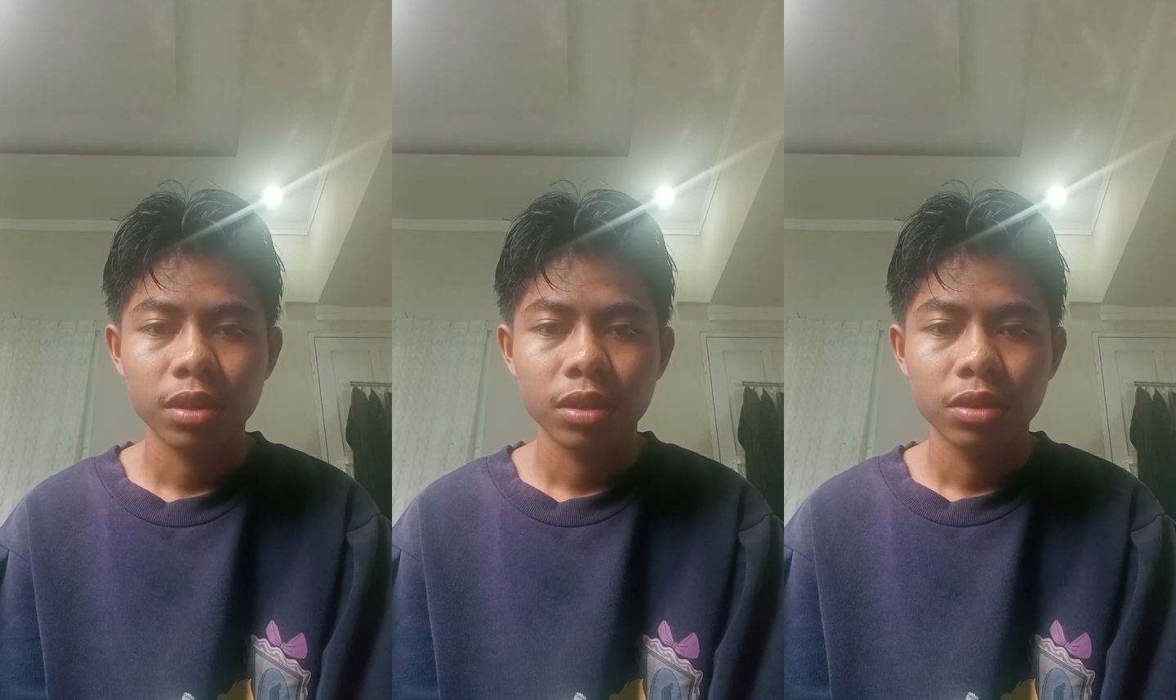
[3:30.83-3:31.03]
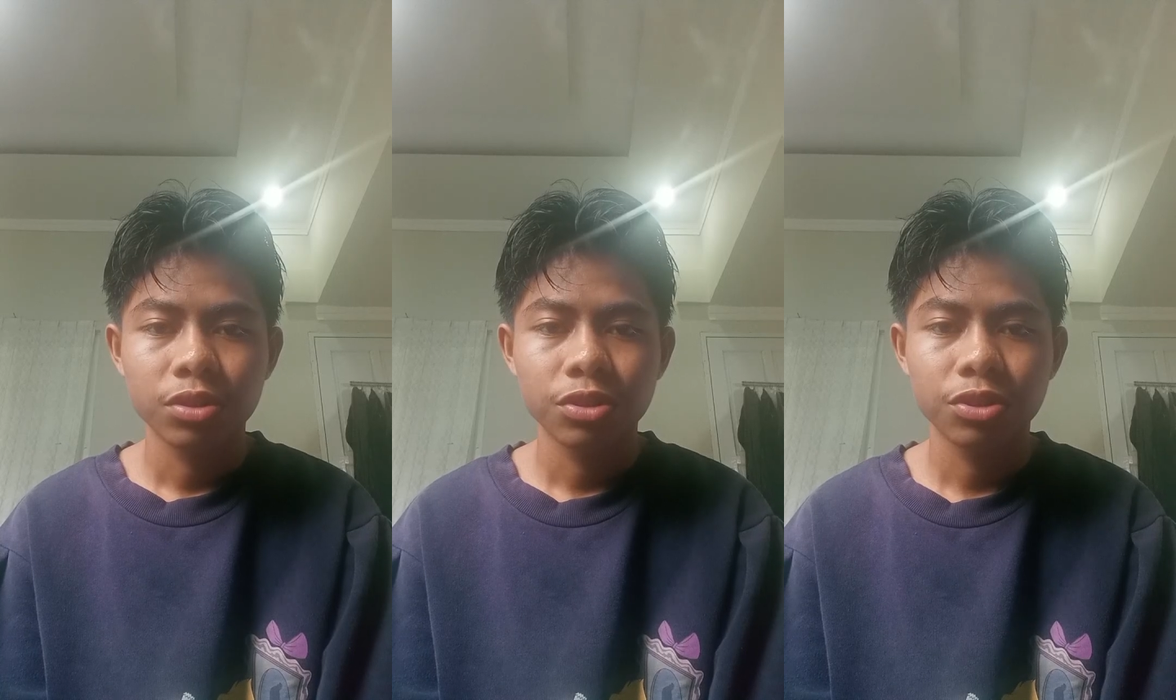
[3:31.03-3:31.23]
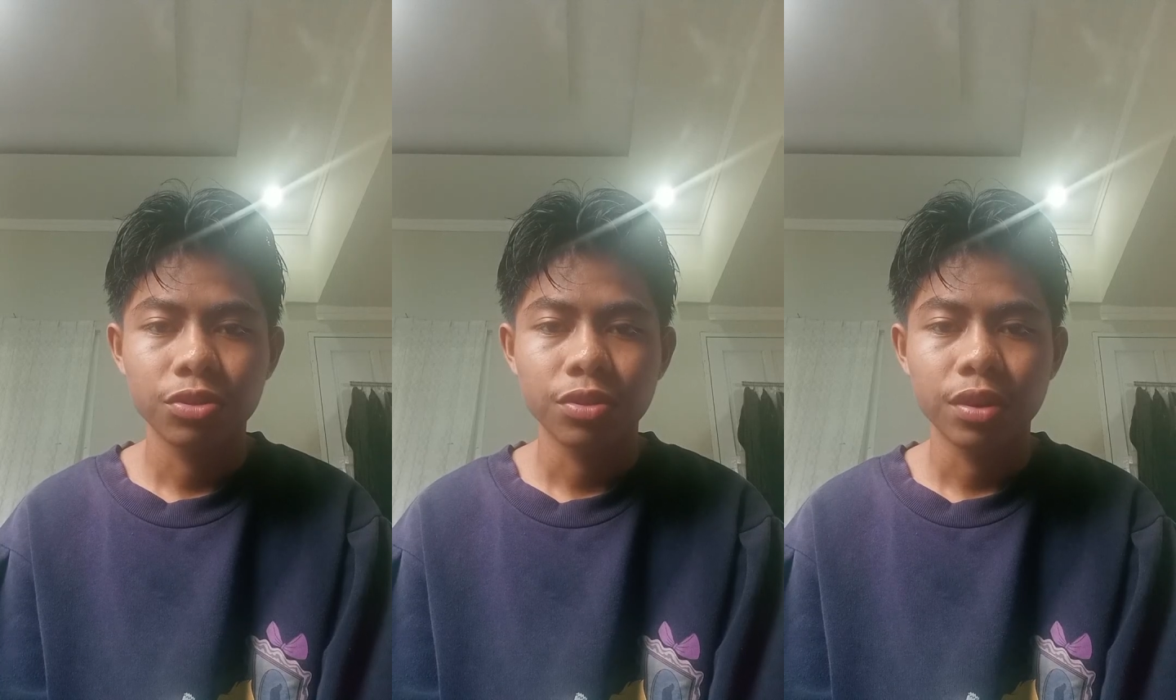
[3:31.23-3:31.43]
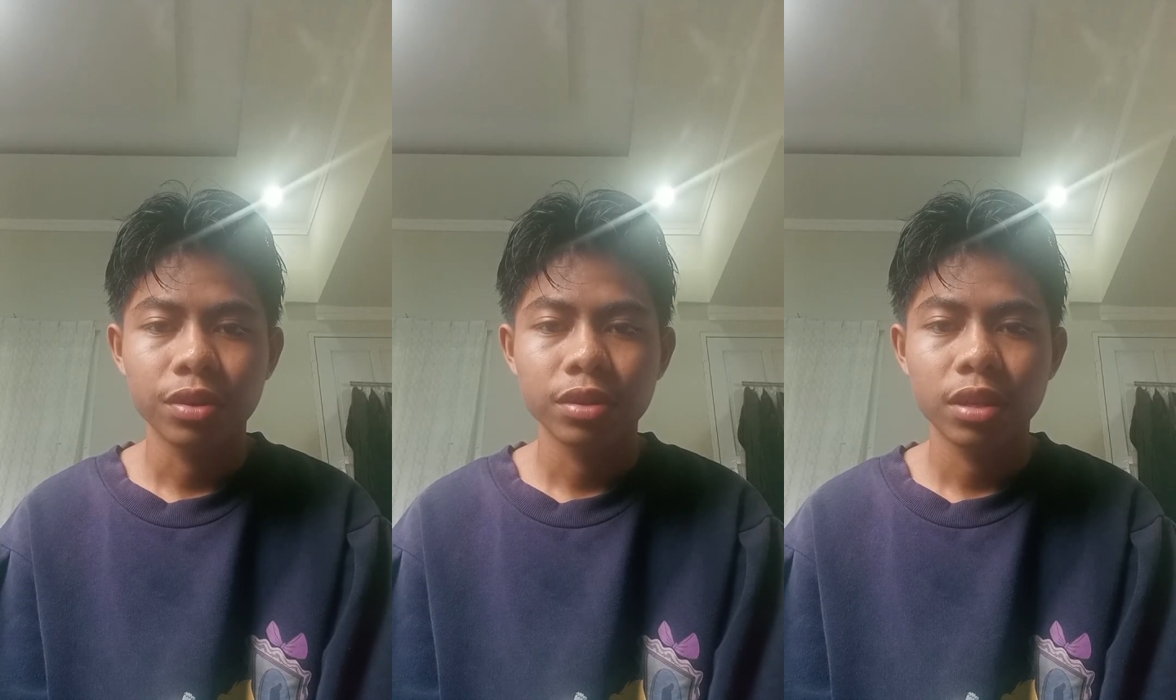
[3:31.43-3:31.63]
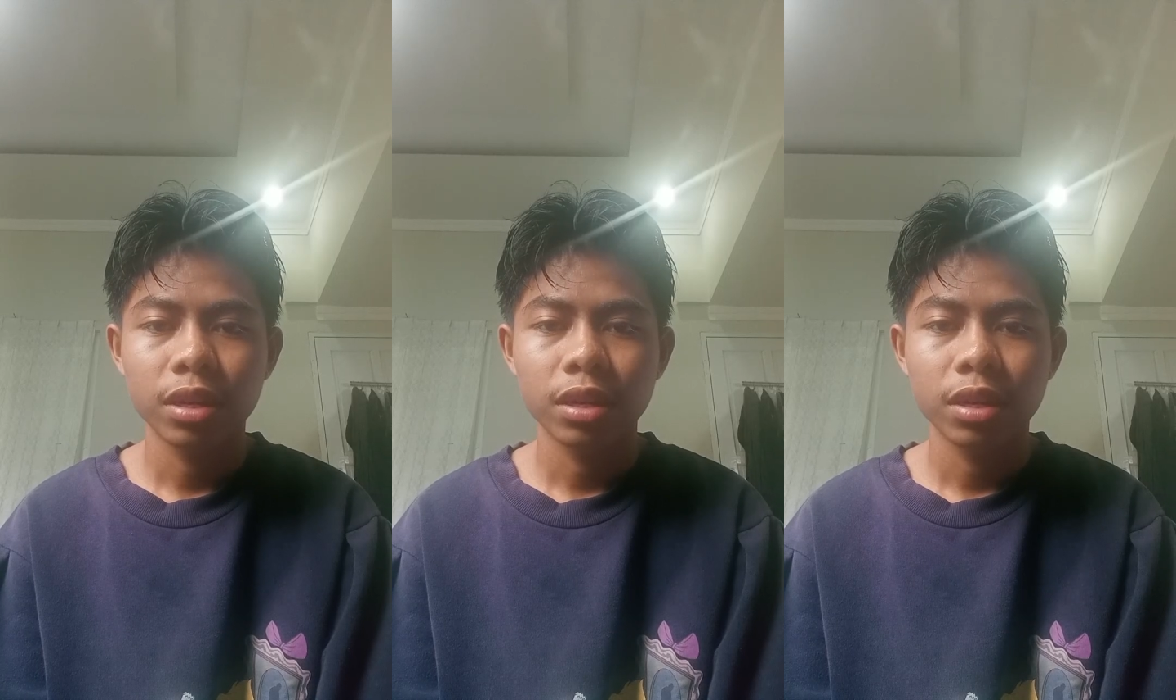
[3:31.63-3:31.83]

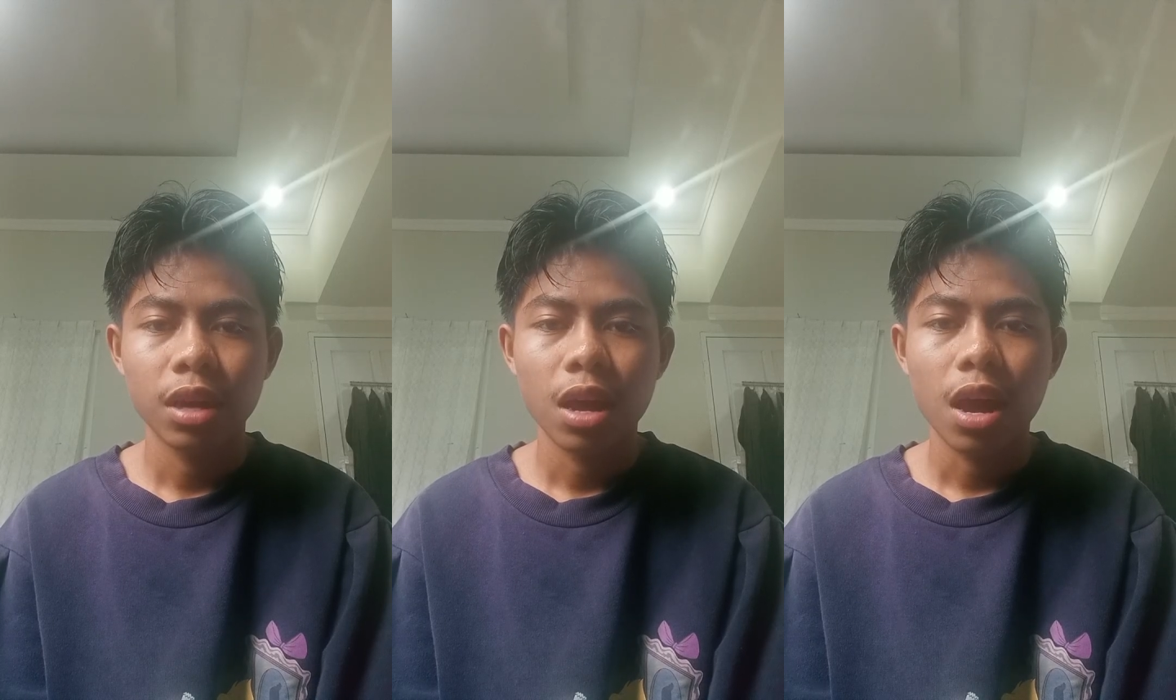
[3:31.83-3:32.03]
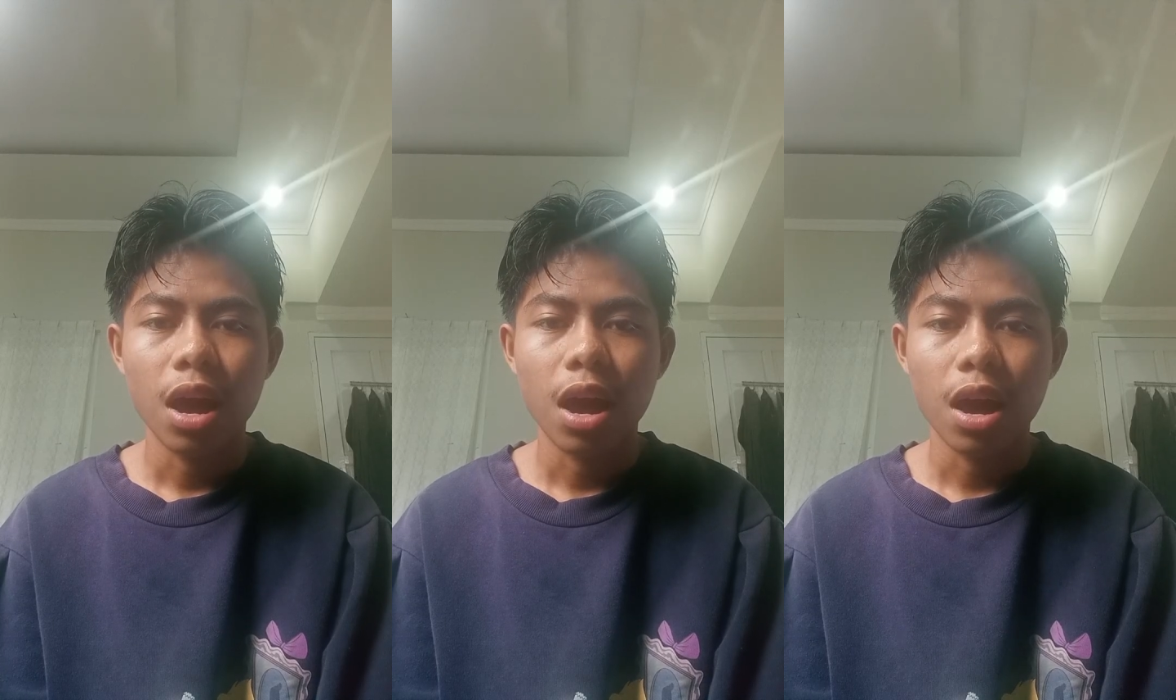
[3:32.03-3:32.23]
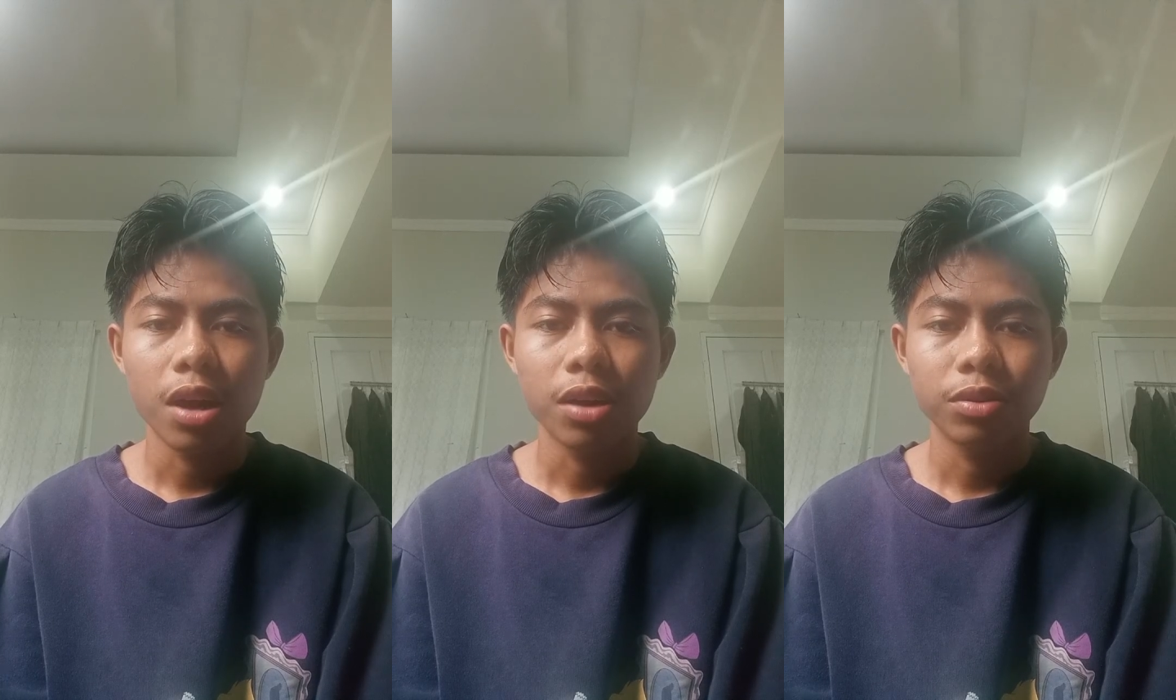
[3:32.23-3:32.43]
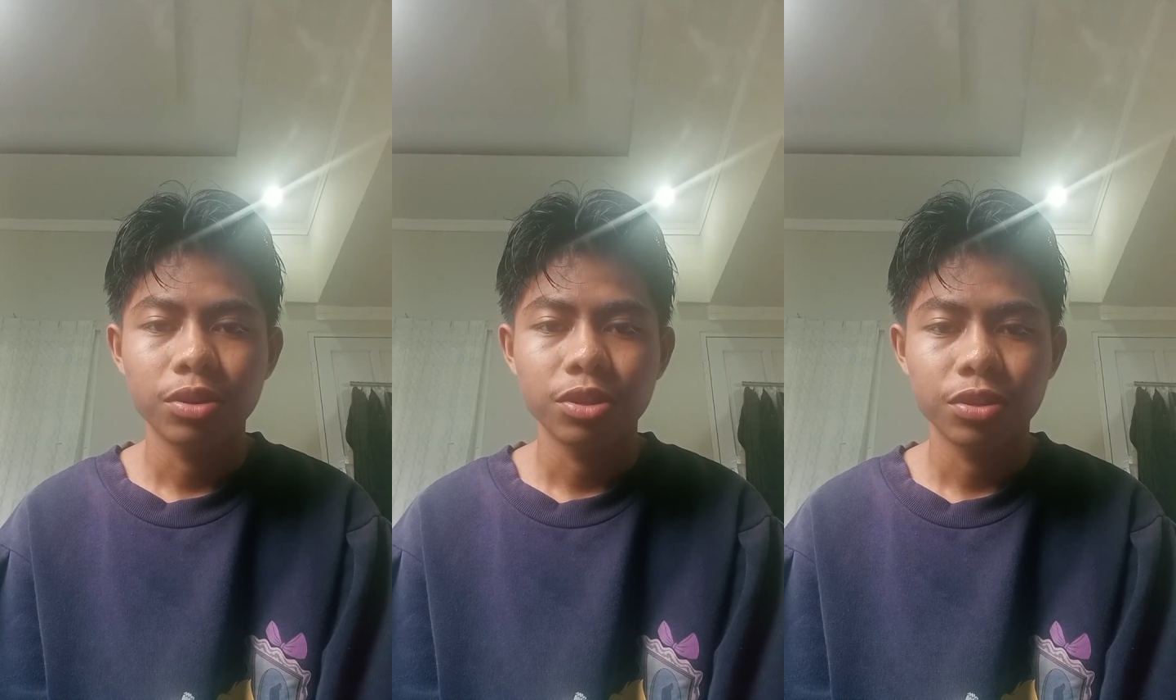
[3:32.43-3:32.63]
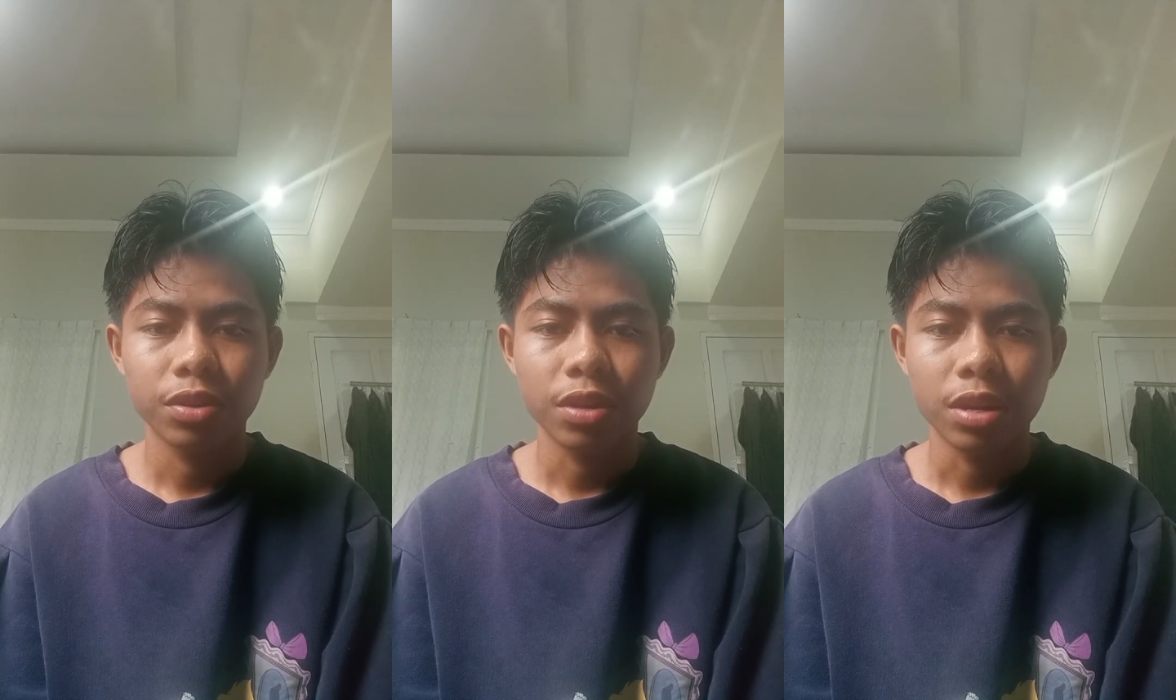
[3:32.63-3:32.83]
strengthen
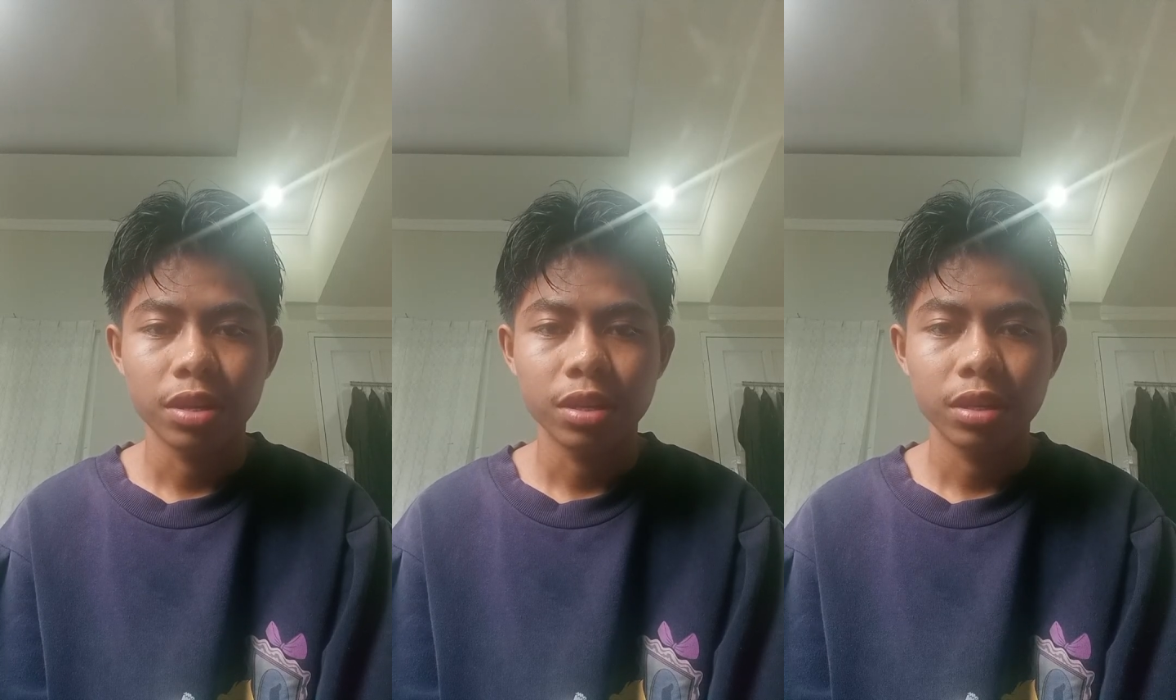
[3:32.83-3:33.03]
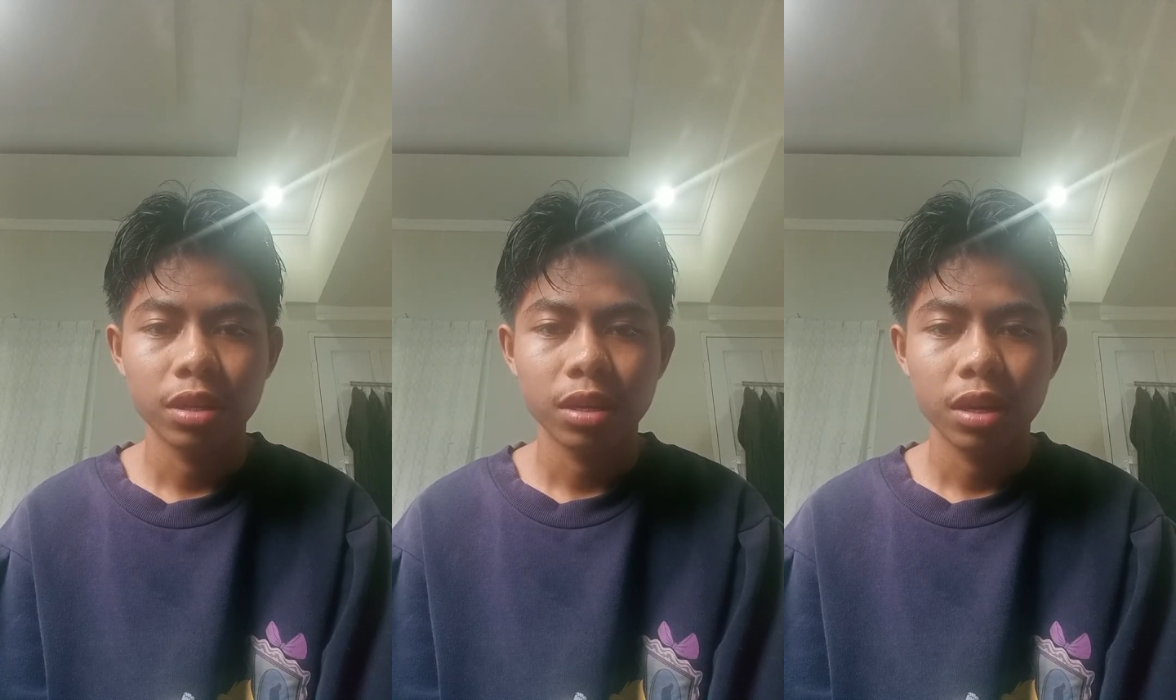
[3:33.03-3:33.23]
understanding,